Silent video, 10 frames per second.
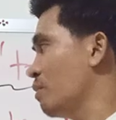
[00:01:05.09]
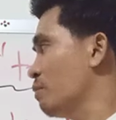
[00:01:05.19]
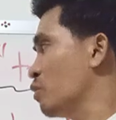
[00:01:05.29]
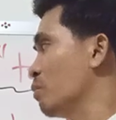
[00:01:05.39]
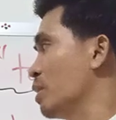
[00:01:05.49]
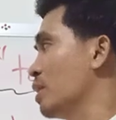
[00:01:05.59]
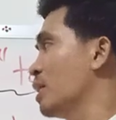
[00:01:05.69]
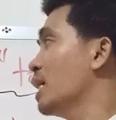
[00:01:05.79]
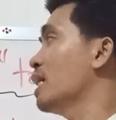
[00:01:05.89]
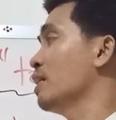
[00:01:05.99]
verb to be
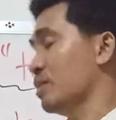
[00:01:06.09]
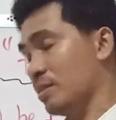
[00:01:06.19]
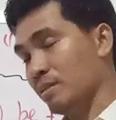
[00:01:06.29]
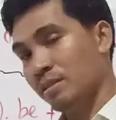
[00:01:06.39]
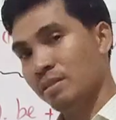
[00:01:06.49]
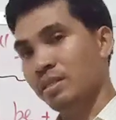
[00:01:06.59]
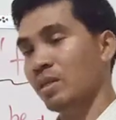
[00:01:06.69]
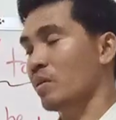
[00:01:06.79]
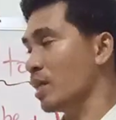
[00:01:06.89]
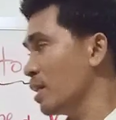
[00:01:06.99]
is.
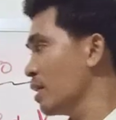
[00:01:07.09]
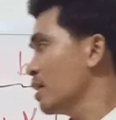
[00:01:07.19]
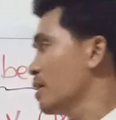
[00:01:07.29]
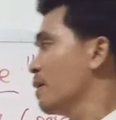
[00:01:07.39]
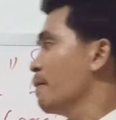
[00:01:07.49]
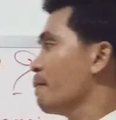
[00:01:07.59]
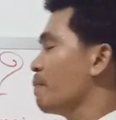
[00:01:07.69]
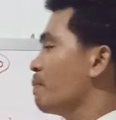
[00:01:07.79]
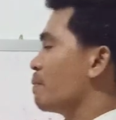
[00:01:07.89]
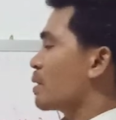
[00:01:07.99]
Okay,
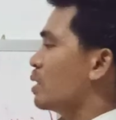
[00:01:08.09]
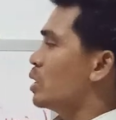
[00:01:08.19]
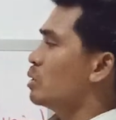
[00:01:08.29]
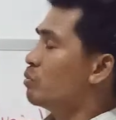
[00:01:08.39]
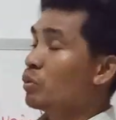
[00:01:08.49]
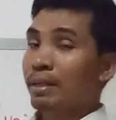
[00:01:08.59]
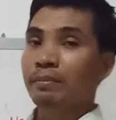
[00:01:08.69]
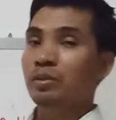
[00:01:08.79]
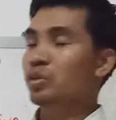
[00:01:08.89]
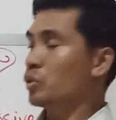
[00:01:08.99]
rule
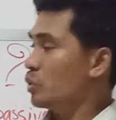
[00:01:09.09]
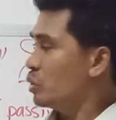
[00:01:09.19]
number 2,